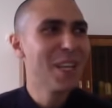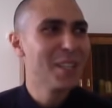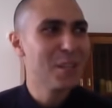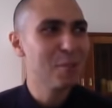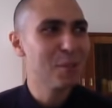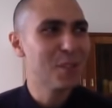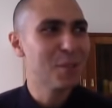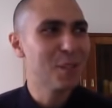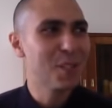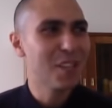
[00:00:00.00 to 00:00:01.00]
terrible
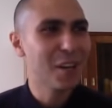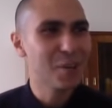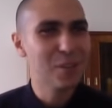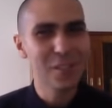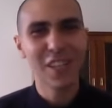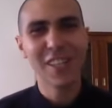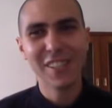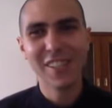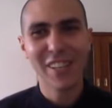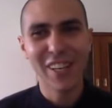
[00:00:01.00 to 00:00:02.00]
situation. I couldn't
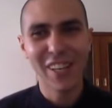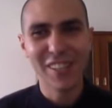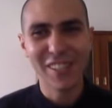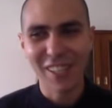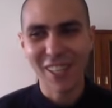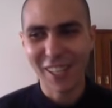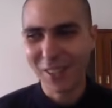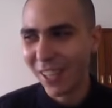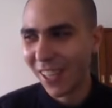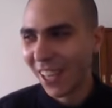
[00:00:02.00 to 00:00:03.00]
really say anything
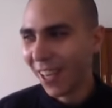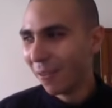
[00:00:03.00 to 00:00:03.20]
actually.